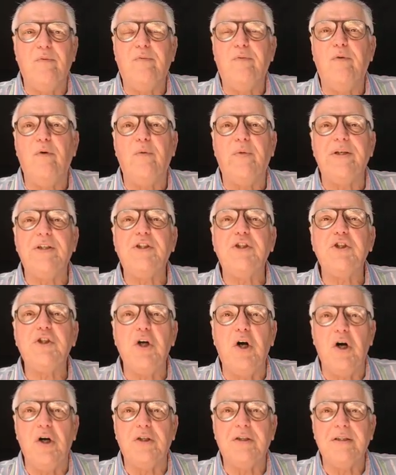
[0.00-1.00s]
for the
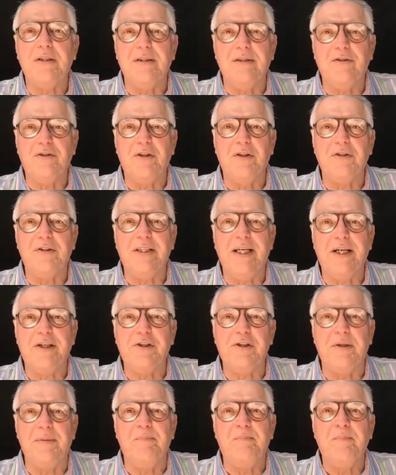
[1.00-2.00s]
start
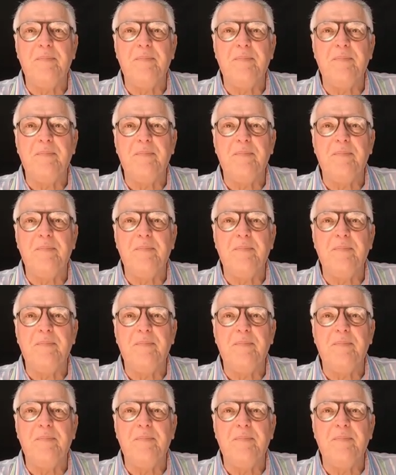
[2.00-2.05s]
transaction.